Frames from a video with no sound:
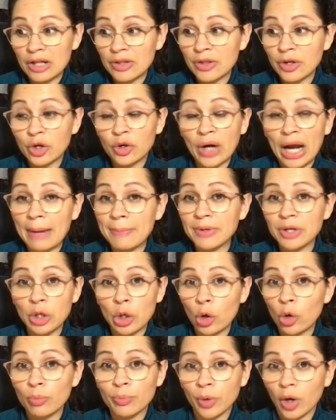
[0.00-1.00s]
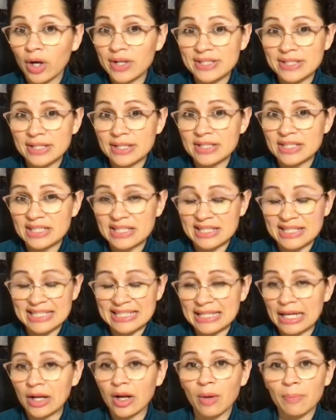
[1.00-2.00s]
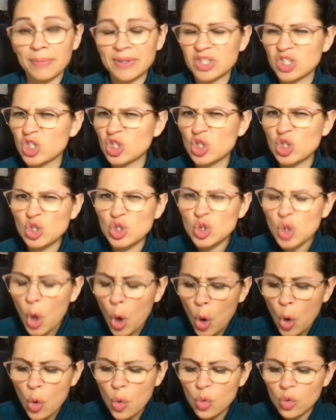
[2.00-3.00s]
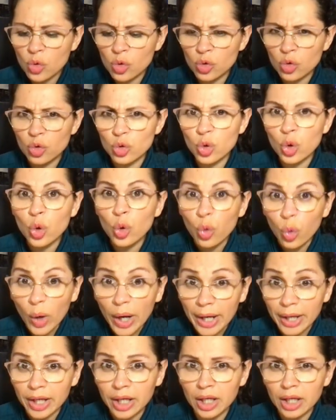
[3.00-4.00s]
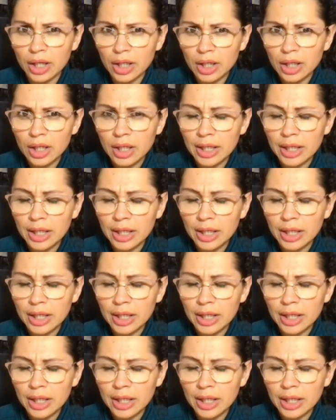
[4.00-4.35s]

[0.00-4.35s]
The grab and go process, the setup, it's so quick.